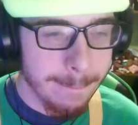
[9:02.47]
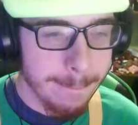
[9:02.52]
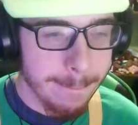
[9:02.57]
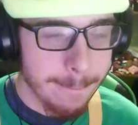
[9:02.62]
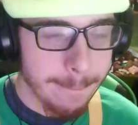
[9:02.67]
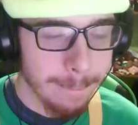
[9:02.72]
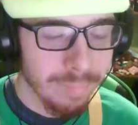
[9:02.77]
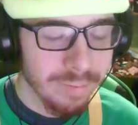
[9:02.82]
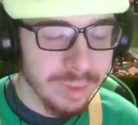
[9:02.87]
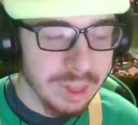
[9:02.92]

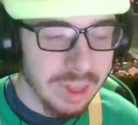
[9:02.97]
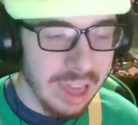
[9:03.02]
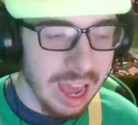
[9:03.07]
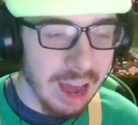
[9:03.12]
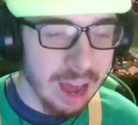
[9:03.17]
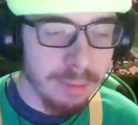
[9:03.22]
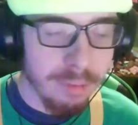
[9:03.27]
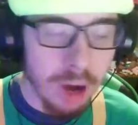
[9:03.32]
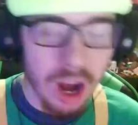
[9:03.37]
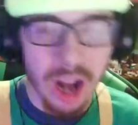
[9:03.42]
Oh, okay.
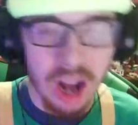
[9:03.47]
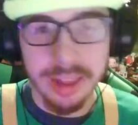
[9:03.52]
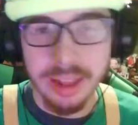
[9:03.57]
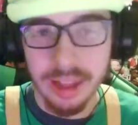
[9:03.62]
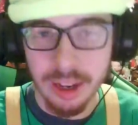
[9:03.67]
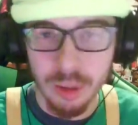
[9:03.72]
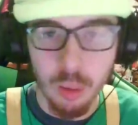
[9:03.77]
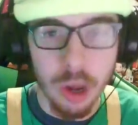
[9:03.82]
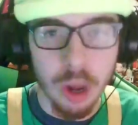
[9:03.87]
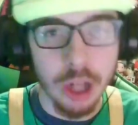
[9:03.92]
Yeah, Mott's
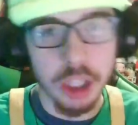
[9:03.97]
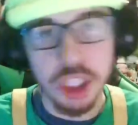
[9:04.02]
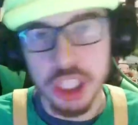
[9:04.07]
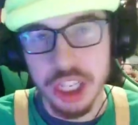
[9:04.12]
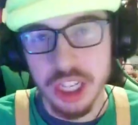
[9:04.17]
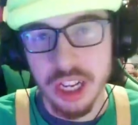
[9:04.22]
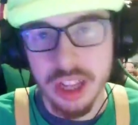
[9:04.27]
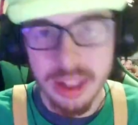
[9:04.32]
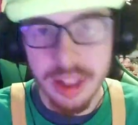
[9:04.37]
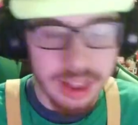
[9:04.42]
and Welch's.
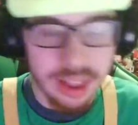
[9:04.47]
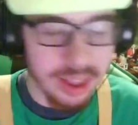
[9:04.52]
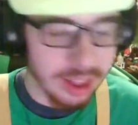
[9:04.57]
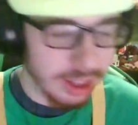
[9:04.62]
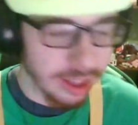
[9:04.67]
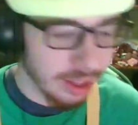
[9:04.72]
You have two Starbursts,